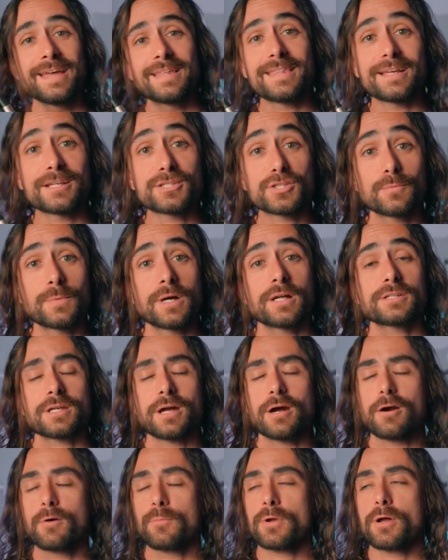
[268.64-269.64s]
Thanks so much.
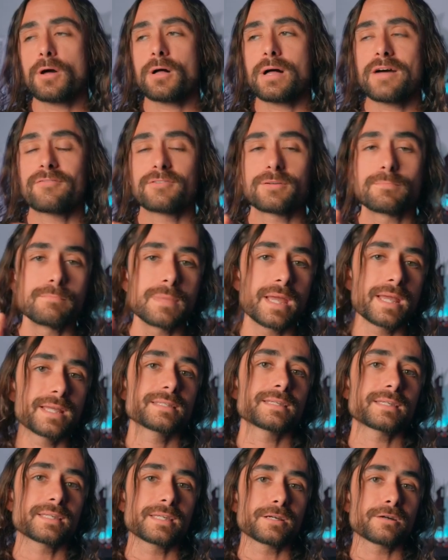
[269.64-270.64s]
I hope we all have an
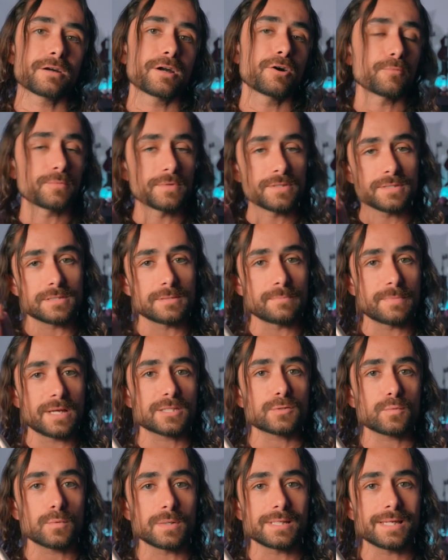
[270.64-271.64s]
amazing year. I hope this is the
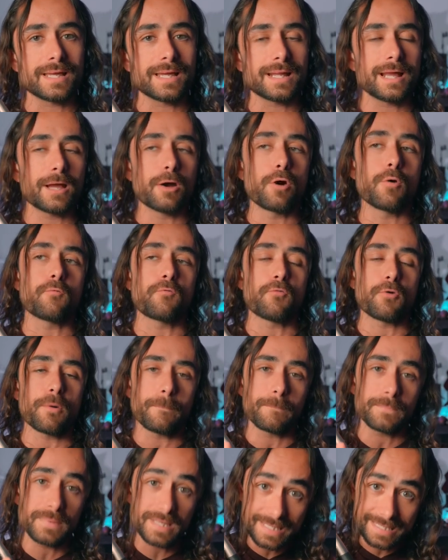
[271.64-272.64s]
best one yet. I hope for
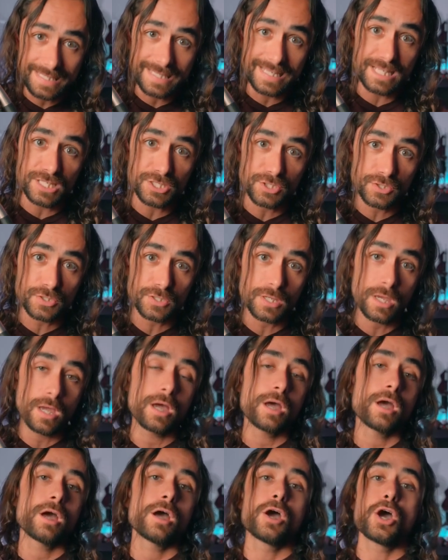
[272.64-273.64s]
peace
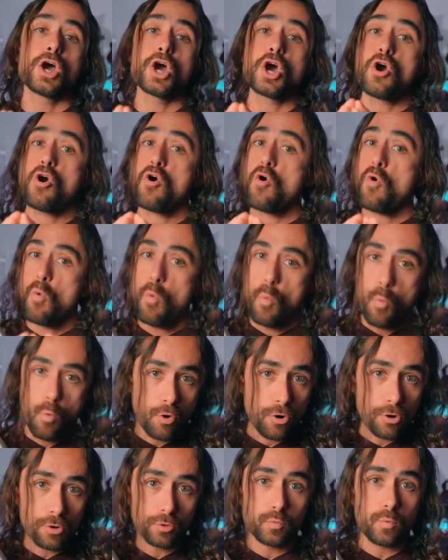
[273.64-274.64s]

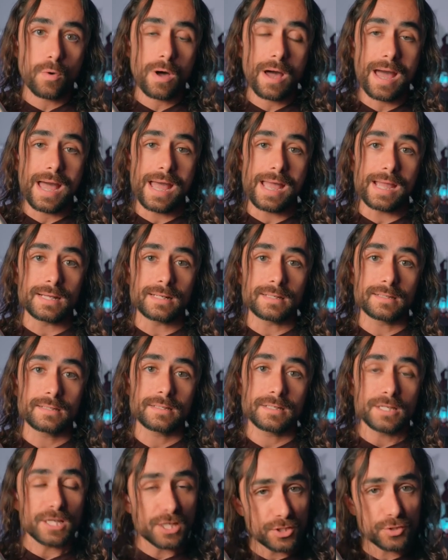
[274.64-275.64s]
worldwide
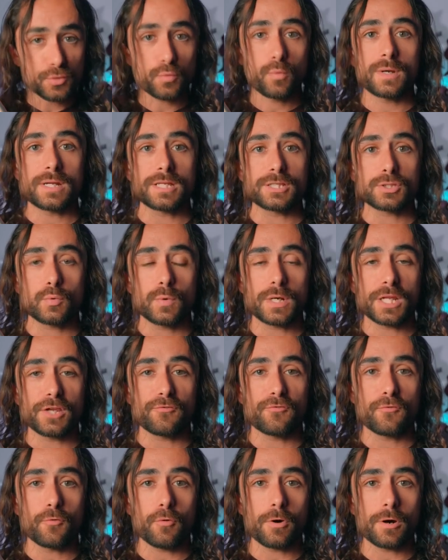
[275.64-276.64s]
in
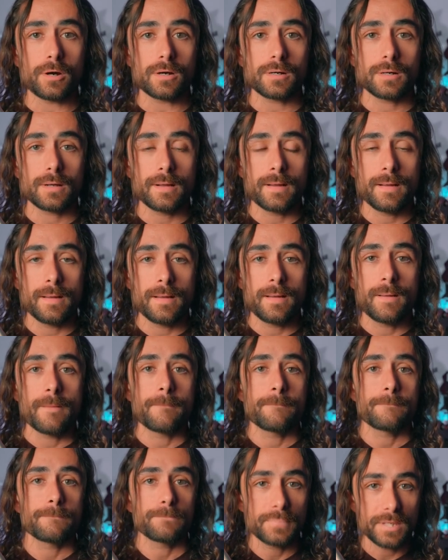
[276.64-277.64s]
2024.
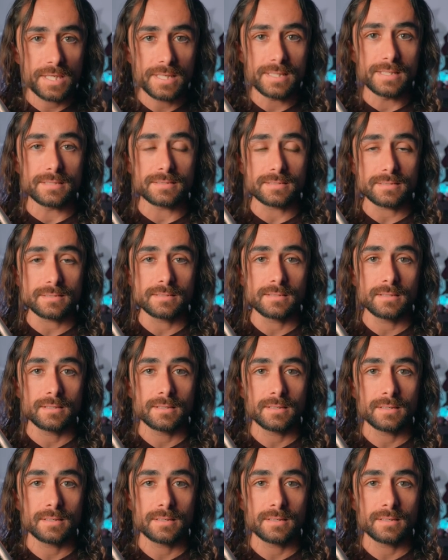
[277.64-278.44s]
Peace.